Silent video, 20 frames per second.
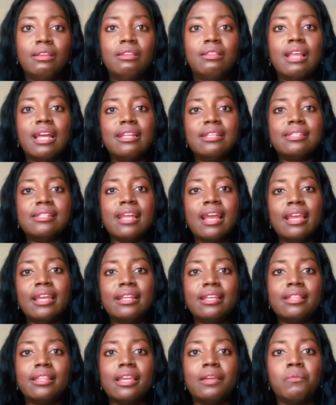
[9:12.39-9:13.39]
that it's not
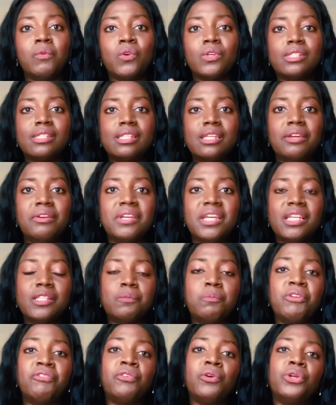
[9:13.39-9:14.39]
anything more serious
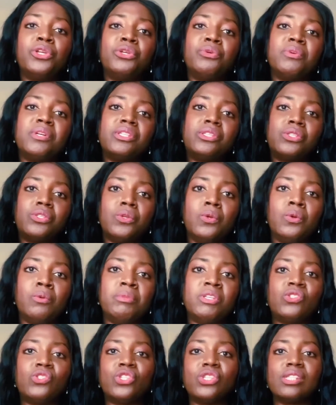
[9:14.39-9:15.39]
before you assume
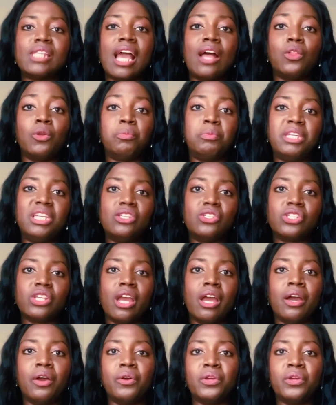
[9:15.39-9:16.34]
it's just alopecia,